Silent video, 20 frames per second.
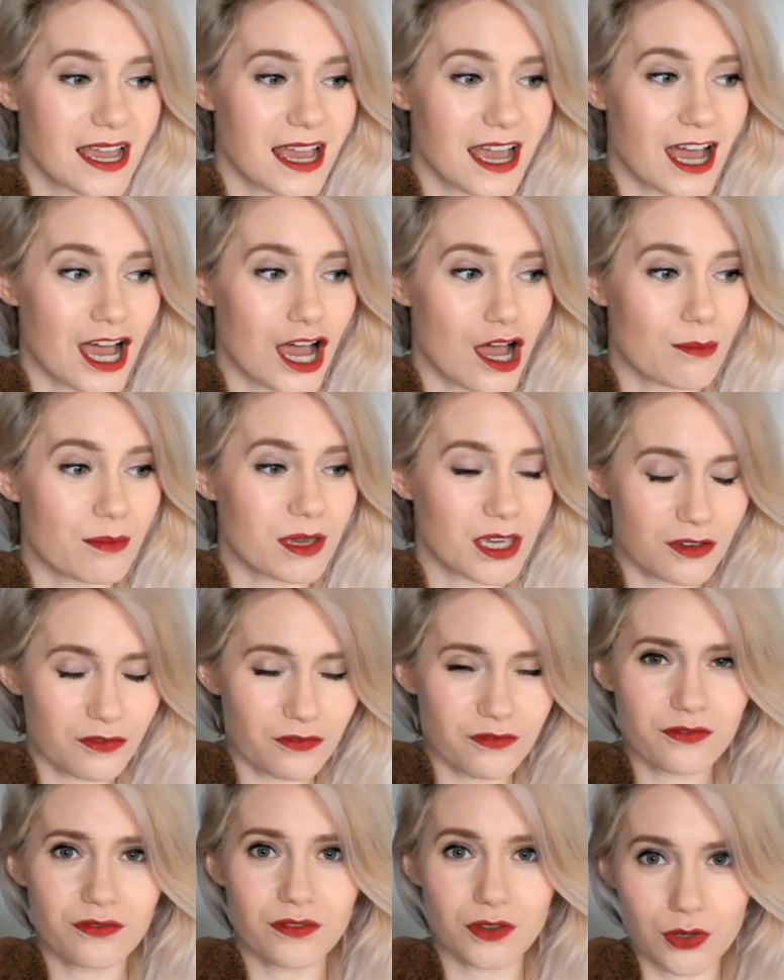Um, if
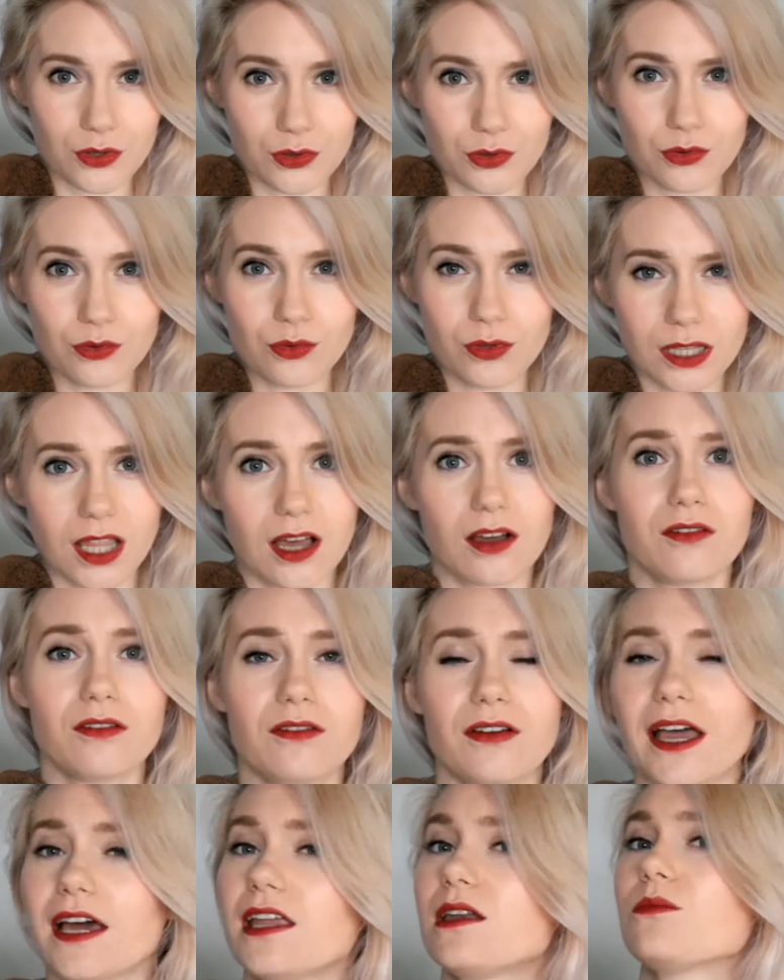you love
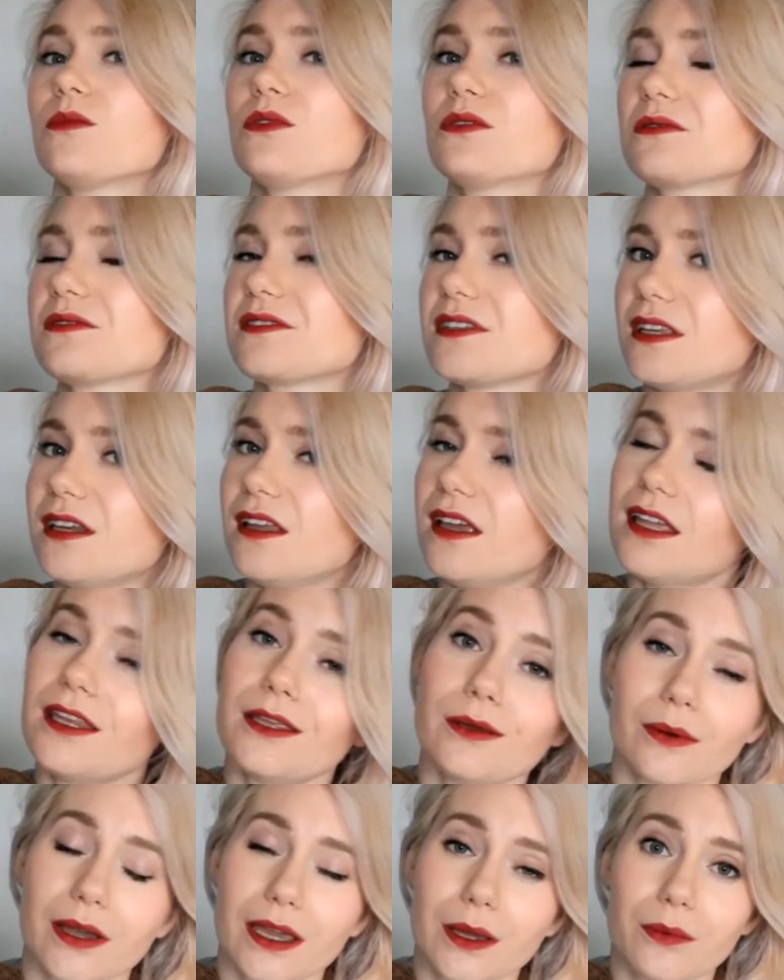animals in any
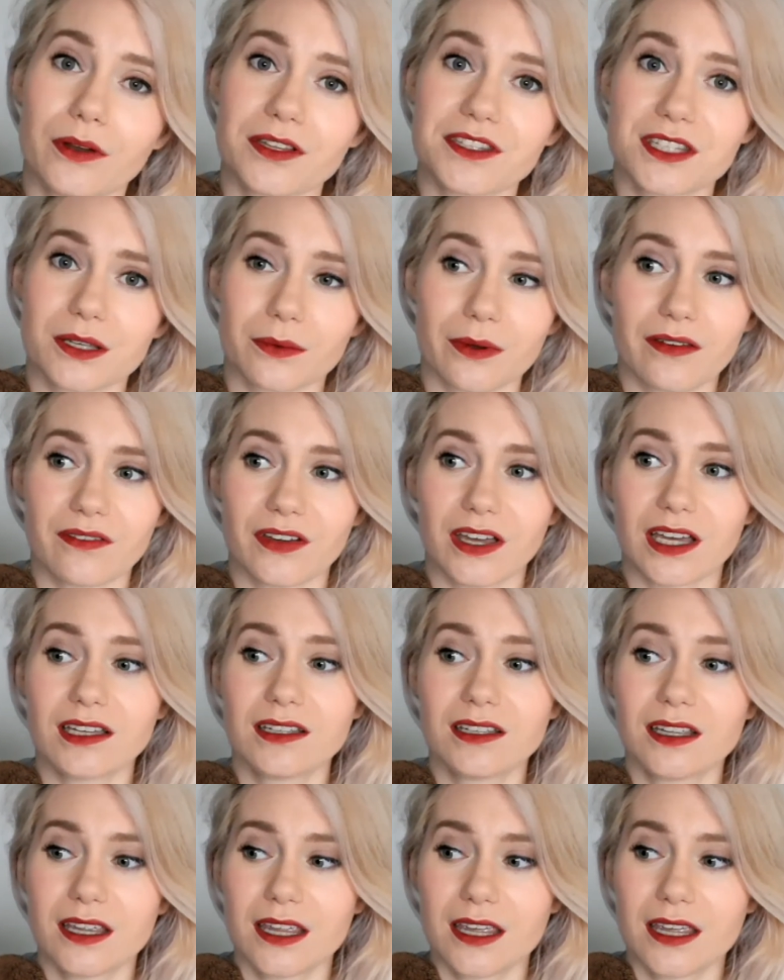way whatsoever,